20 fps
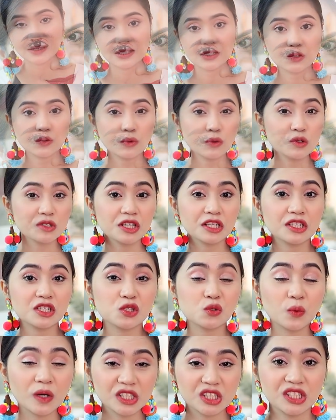So those are
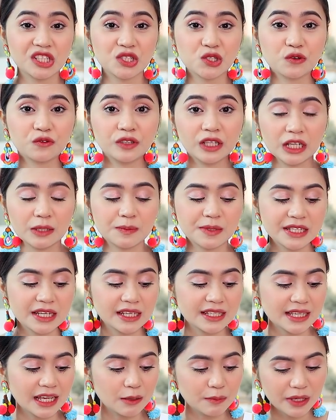the swatches of the
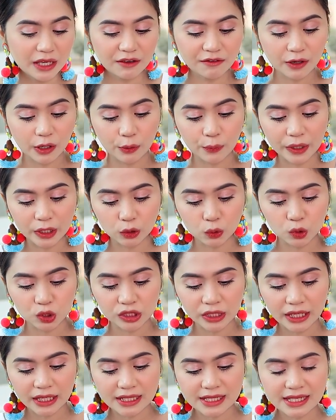lipsticks. I'll be giving away two
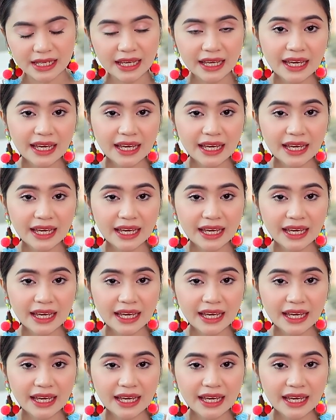shades.